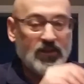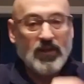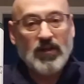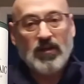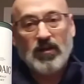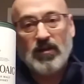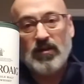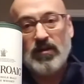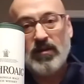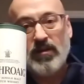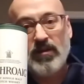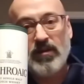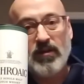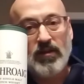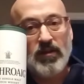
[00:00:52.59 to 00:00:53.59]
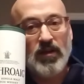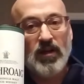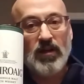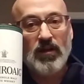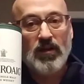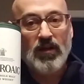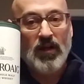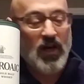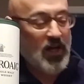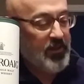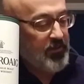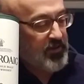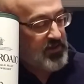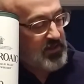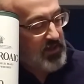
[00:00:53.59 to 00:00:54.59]
on
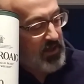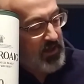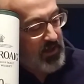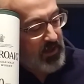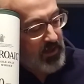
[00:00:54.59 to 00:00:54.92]
this side. I